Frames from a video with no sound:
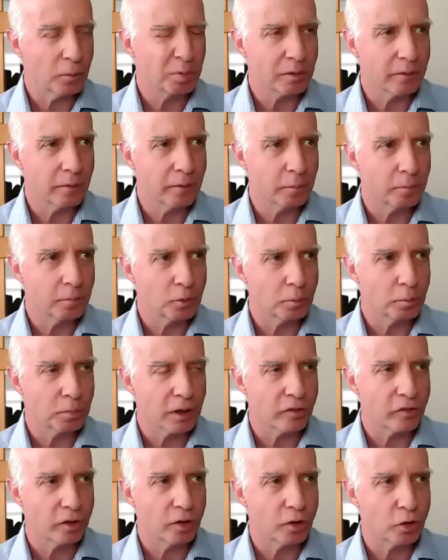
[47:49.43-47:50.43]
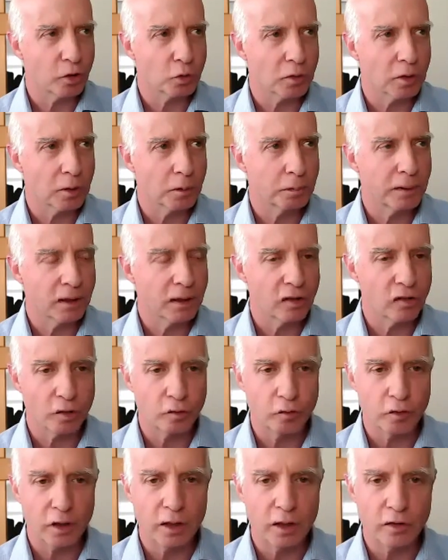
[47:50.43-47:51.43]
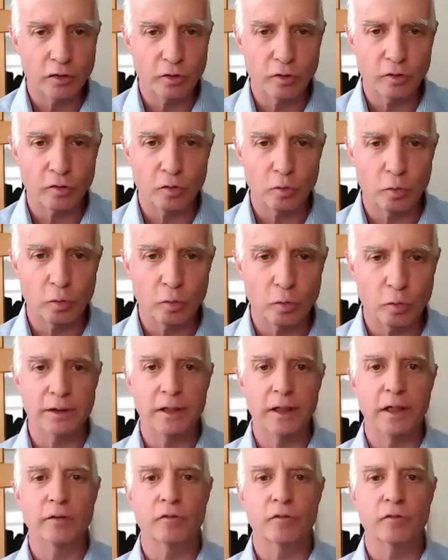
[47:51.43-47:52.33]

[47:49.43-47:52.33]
the President Trump and his advisors really